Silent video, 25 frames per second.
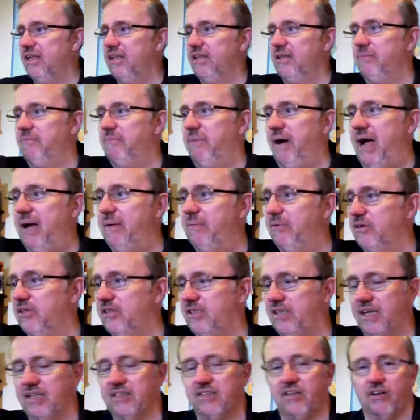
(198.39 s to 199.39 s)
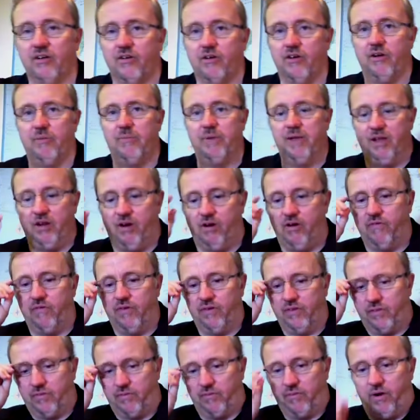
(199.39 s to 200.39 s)
the Bible says are going to be
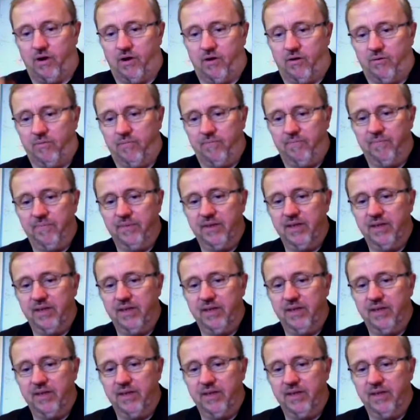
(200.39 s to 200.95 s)
overthrown.